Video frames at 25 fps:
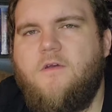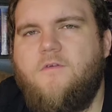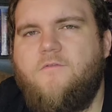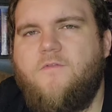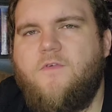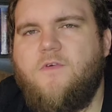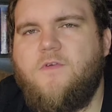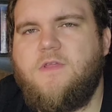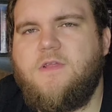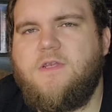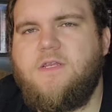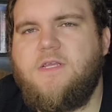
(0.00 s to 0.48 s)

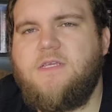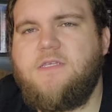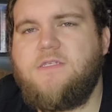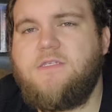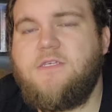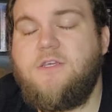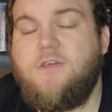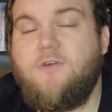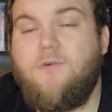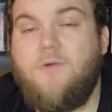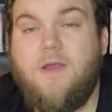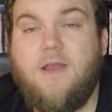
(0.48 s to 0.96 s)
For the D
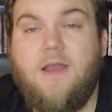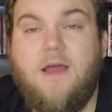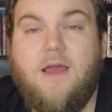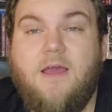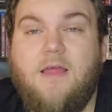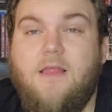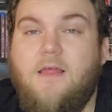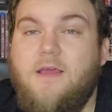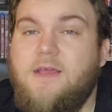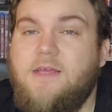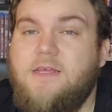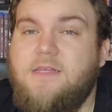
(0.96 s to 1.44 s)
C U and
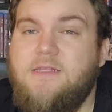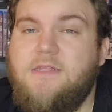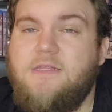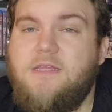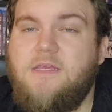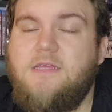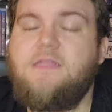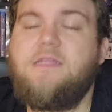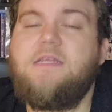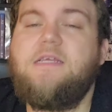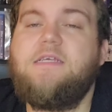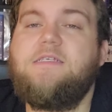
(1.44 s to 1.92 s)
I like
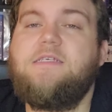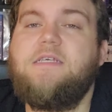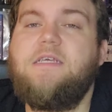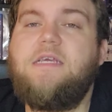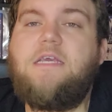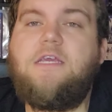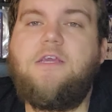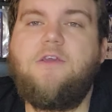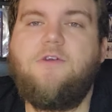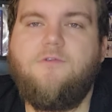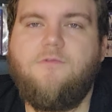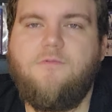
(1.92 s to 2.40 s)
D C
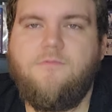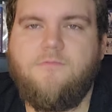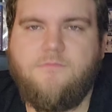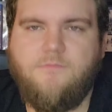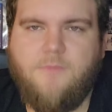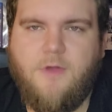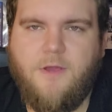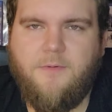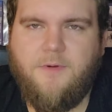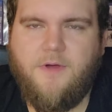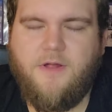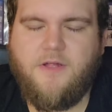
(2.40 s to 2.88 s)
E U,
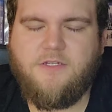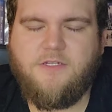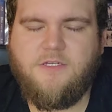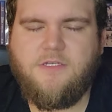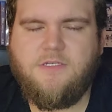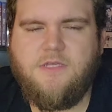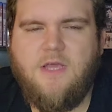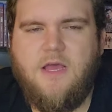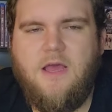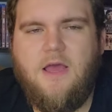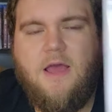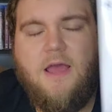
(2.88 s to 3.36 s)
my
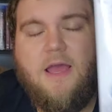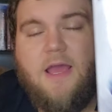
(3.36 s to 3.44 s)
apologies.